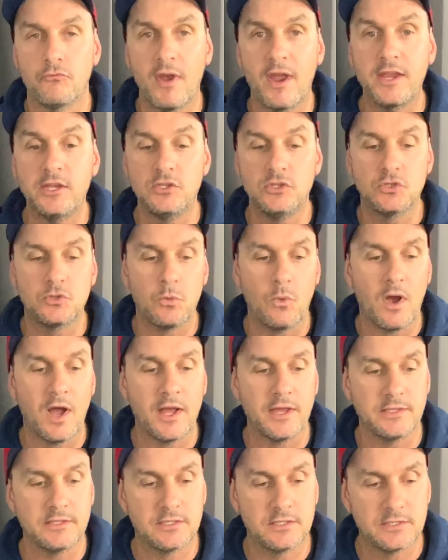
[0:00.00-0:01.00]

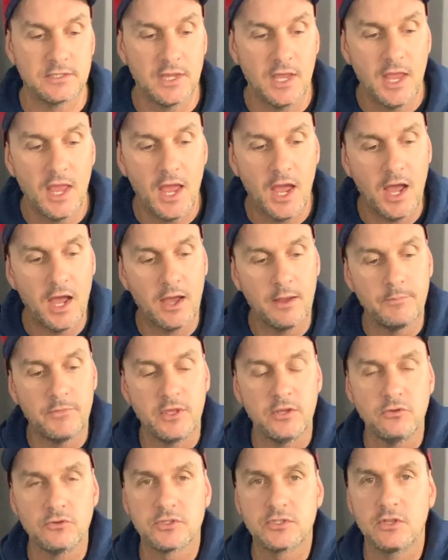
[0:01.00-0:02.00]
range-wise,
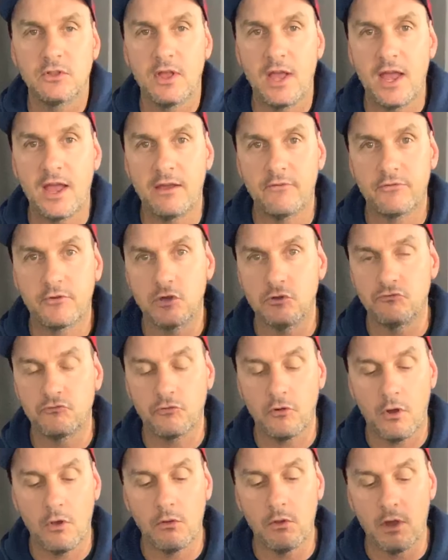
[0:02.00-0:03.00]
that you'll still have
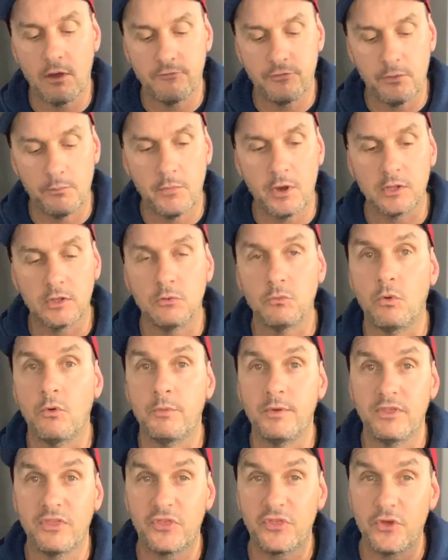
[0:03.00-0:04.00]
control of the model will
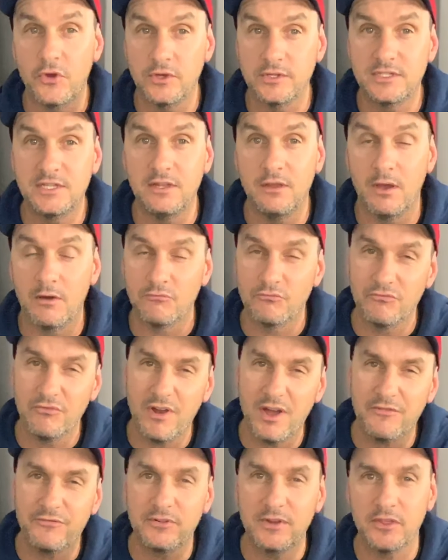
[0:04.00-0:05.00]
be
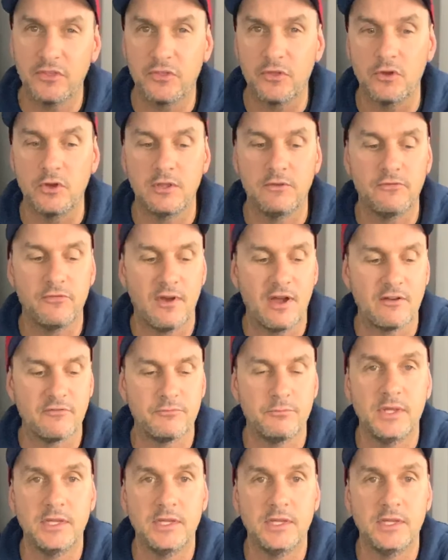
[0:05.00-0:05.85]
roughly 35